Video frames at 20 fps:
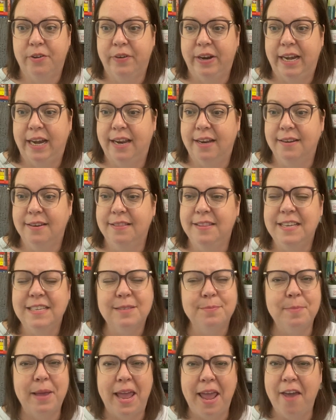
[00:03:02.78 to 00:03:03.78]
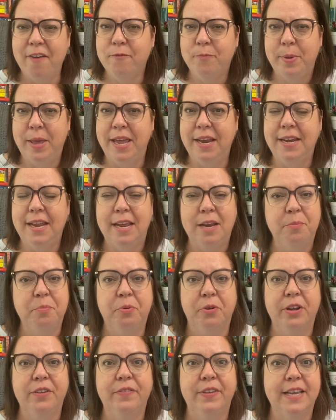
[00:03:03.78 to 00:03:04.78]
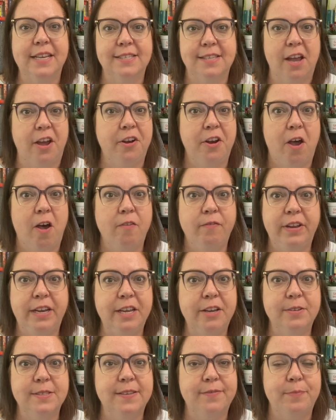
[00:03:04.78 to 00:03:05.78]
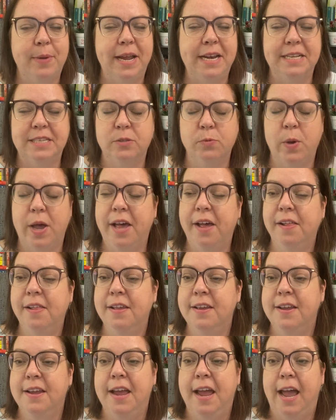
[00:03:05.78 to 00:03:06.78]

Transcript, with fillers: to read it. These may have been in previous unhaul videos of mine as well.